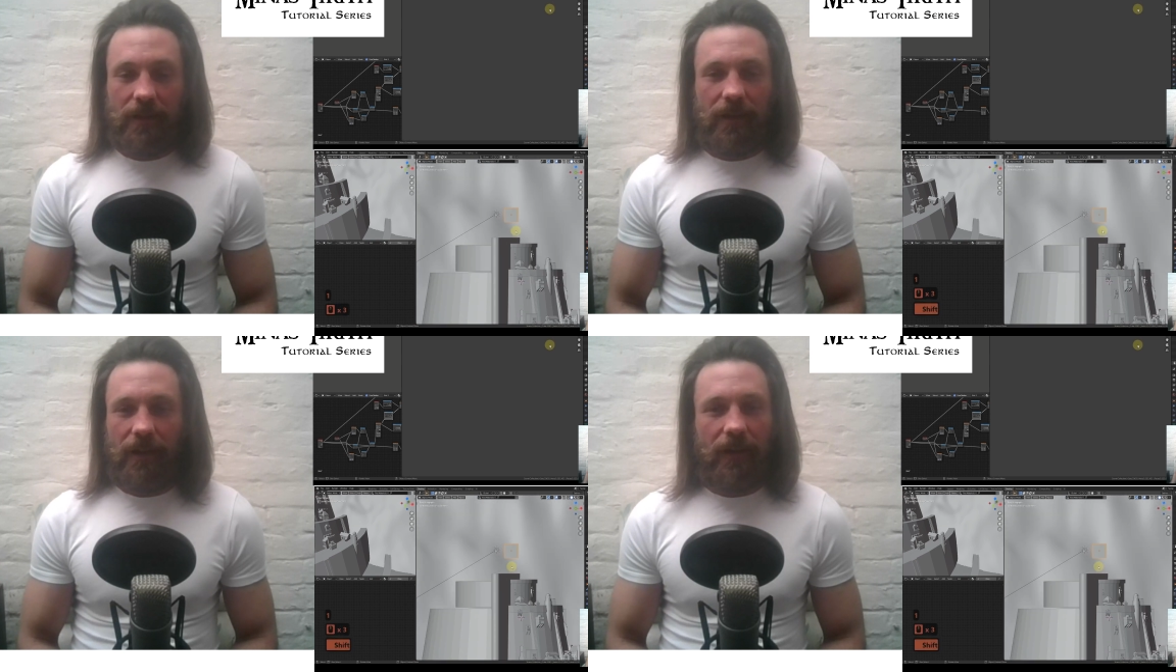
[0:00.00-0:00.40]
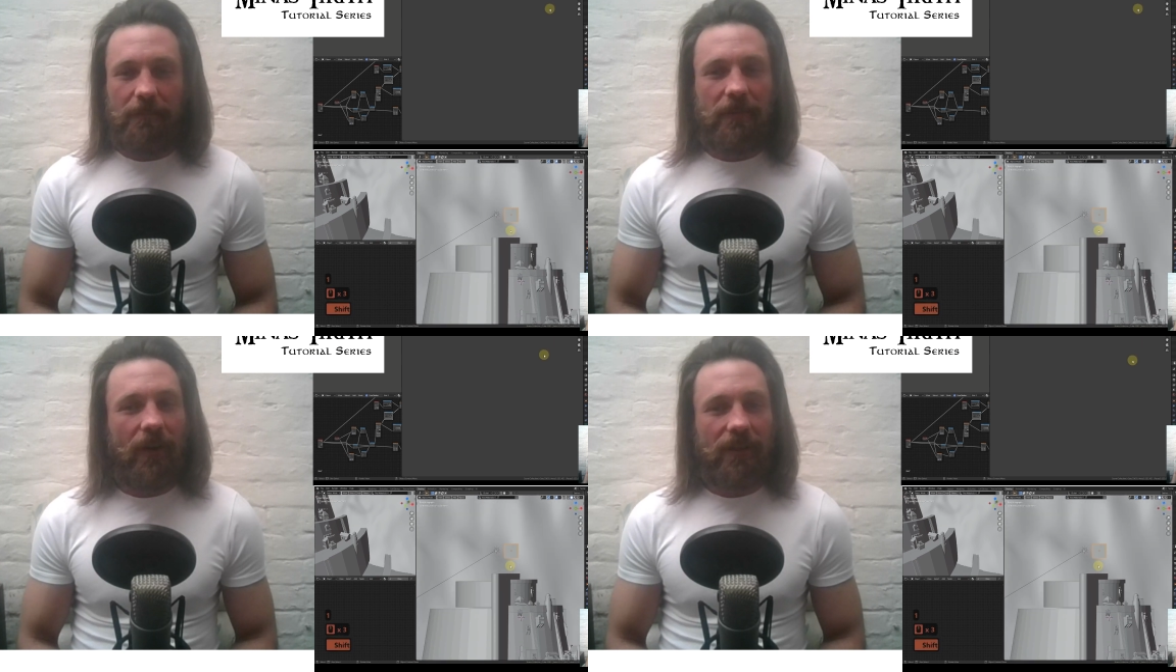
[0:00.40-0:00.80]

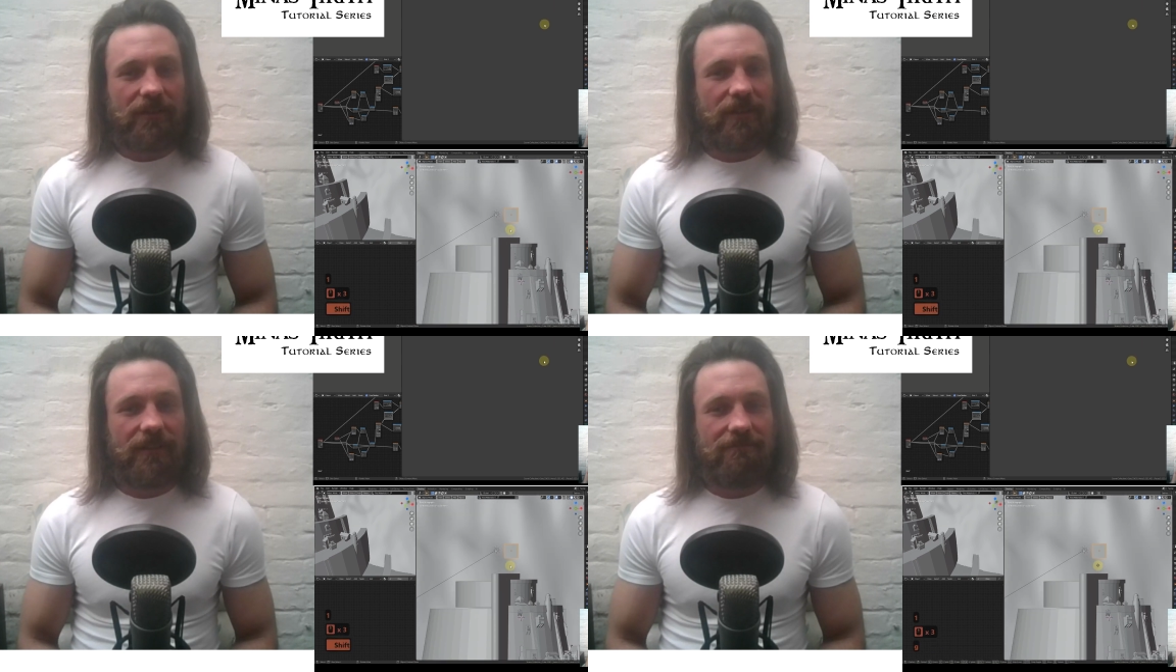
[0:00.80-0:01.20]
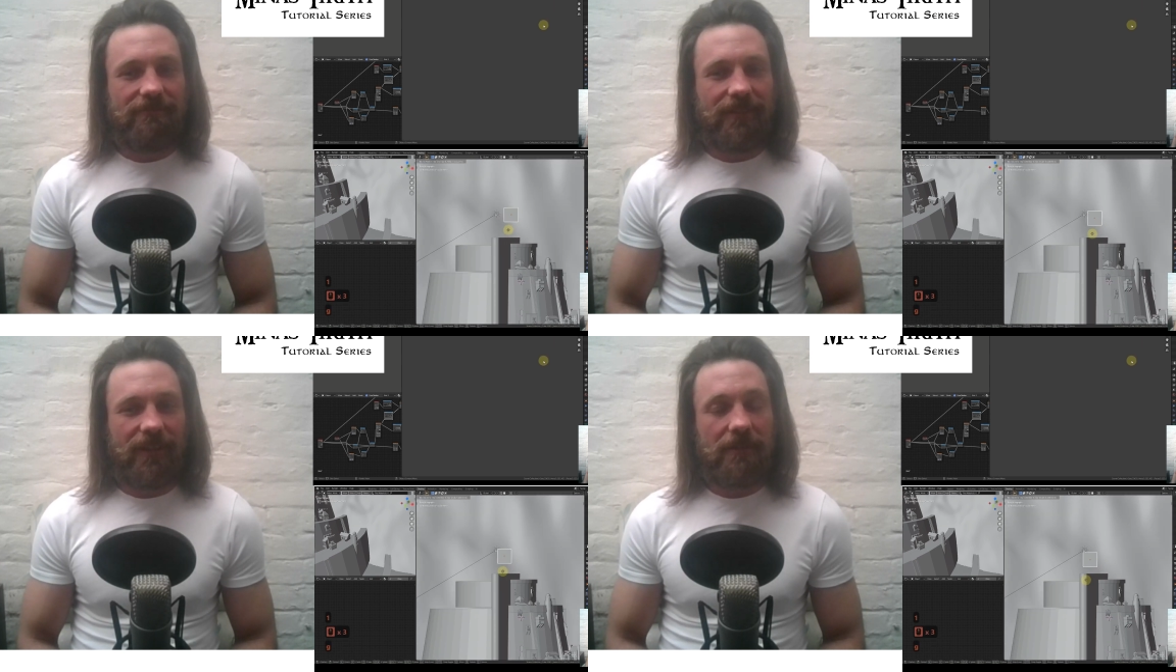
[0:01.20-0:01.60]
I'm
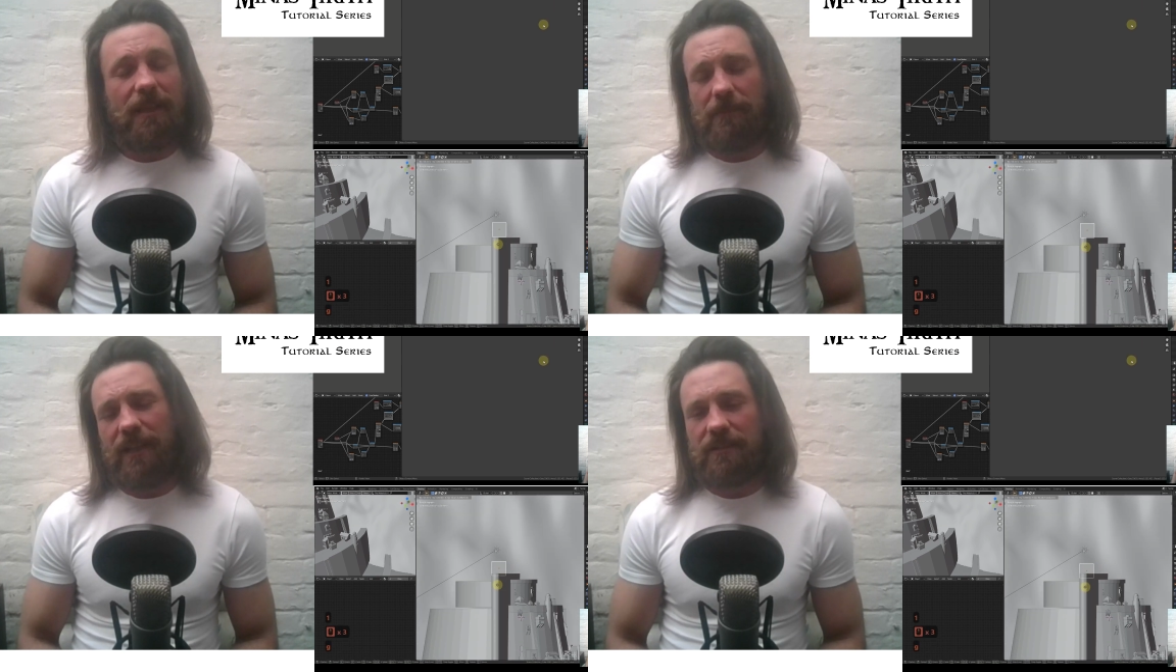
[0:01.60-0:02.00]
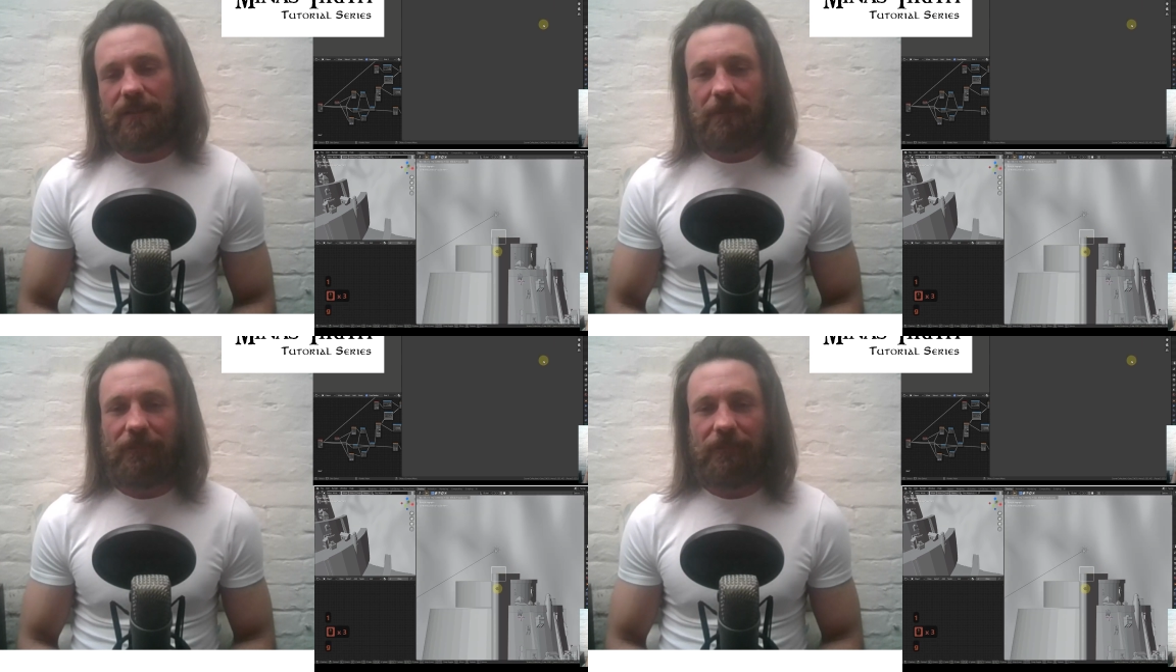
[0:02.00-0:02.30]
getting better.